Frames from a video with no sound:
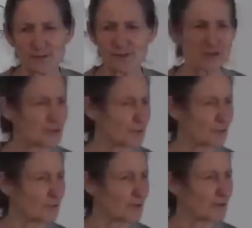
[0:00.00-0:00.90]
I'm just
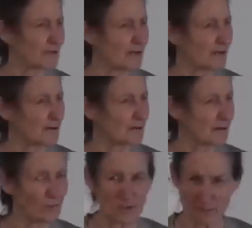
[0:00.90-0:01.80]
doing what I know,
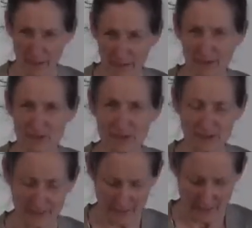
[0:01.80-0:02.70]
and we're managing
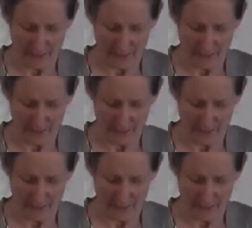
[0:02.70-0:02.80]
it.